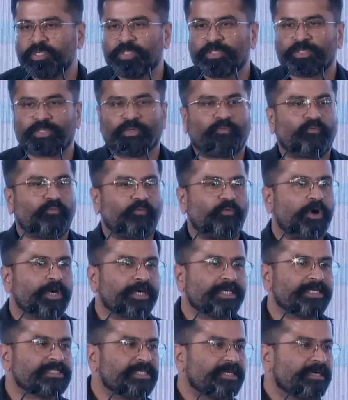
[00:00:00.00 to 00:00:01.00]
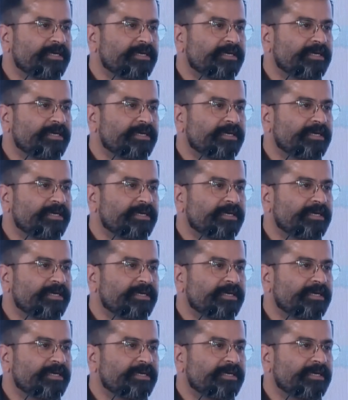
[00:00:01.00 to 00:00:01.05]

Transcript: So what is the